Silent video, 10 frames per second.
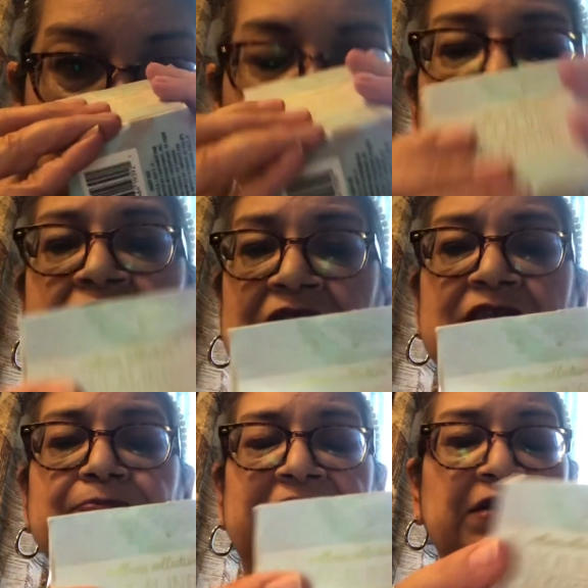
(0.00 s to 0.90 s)
And this
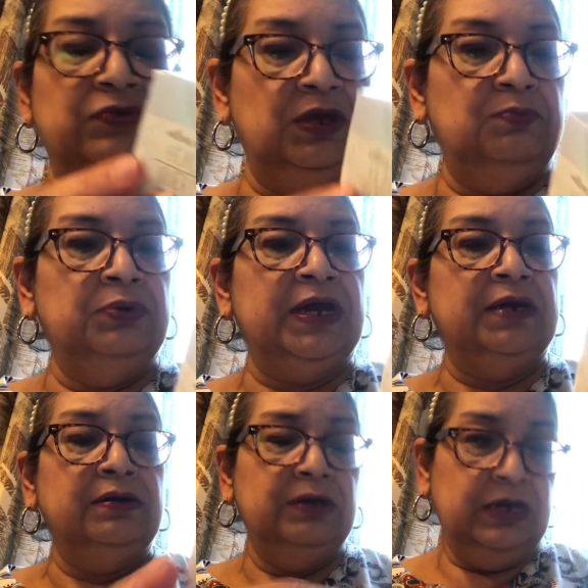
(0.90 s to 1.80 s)
is by
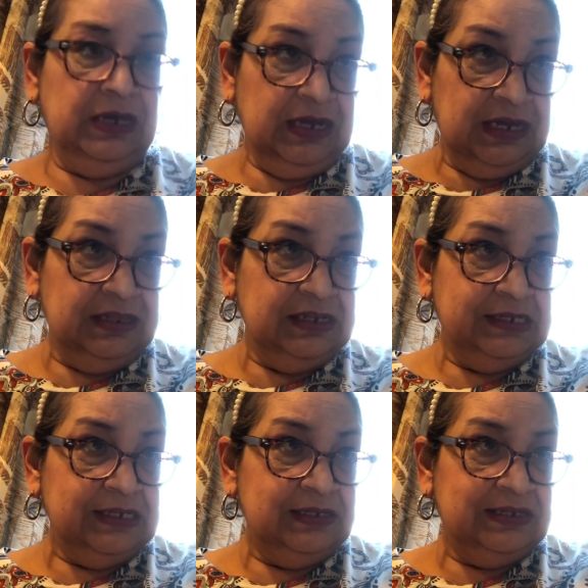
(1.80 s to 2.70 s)
Greenbrier, and
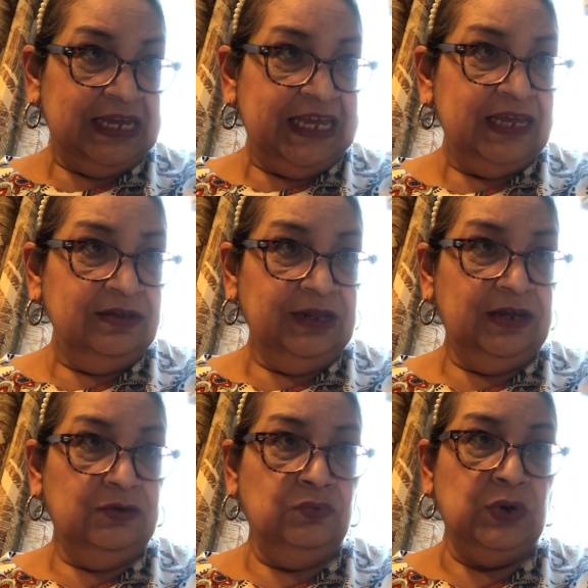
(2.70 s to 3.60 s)
this is
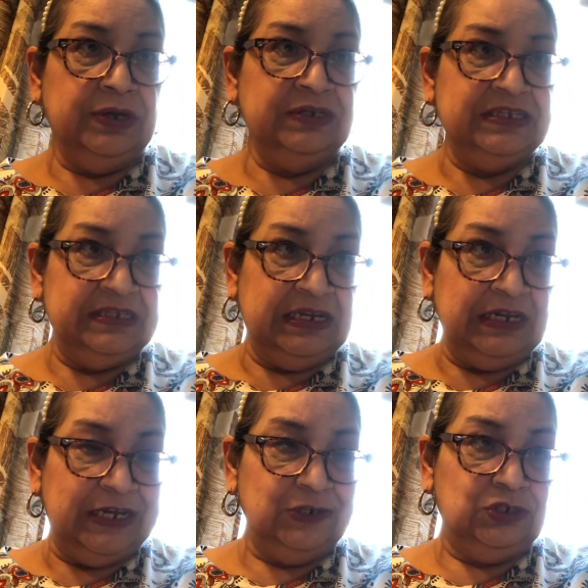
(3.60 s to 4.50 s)
Healing Wellness
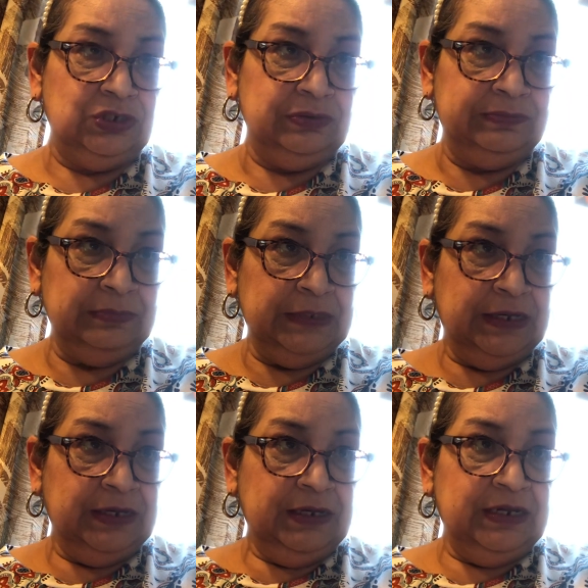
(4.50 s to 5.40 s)
Collection,
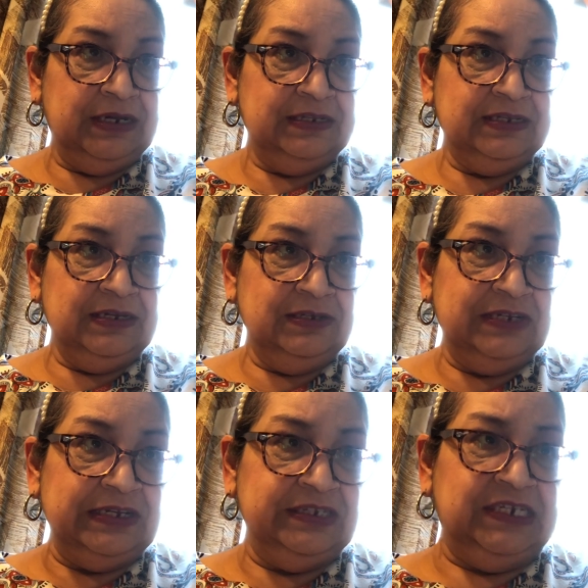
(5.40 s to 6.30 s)
and it's a
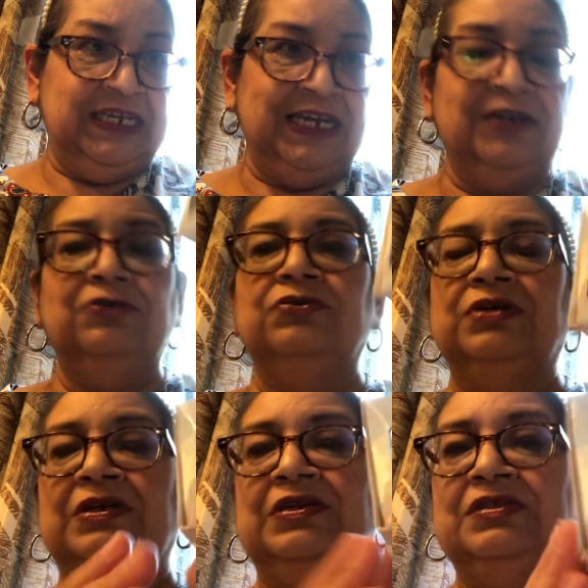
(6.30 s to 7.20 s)
scented candle,
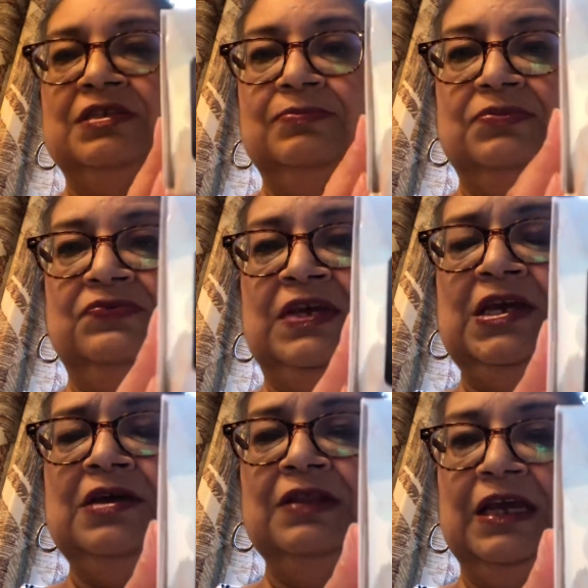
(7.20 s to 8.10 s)
and it's
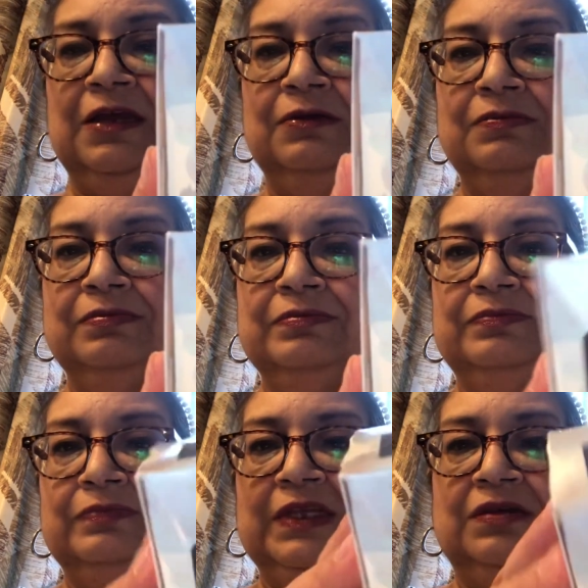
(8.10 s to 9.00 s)
healing.
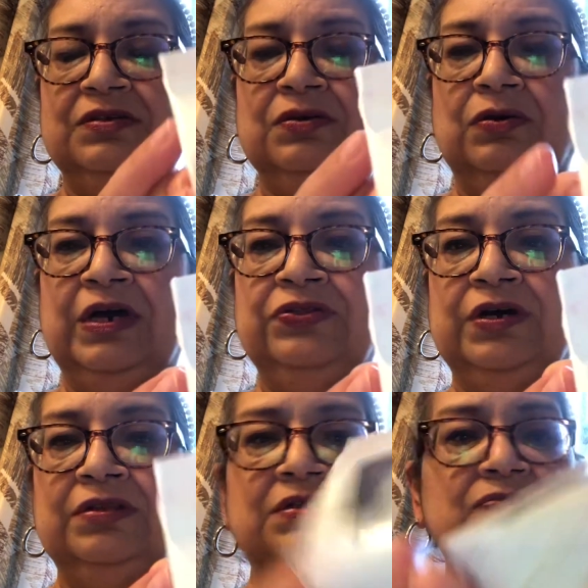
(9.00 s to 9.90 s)
So I
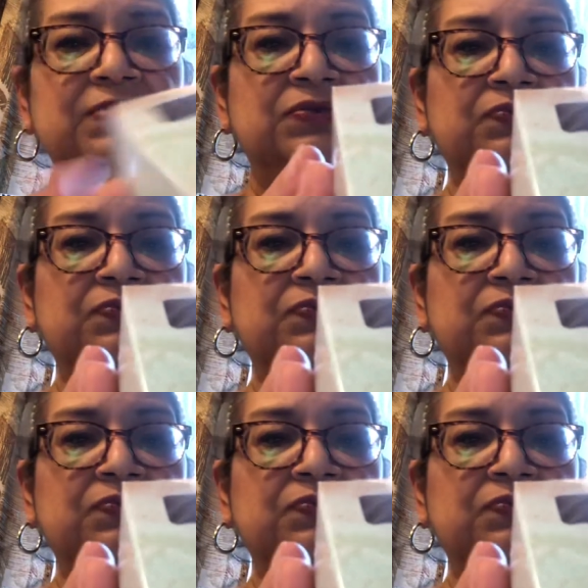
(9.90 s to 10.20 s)
thought this was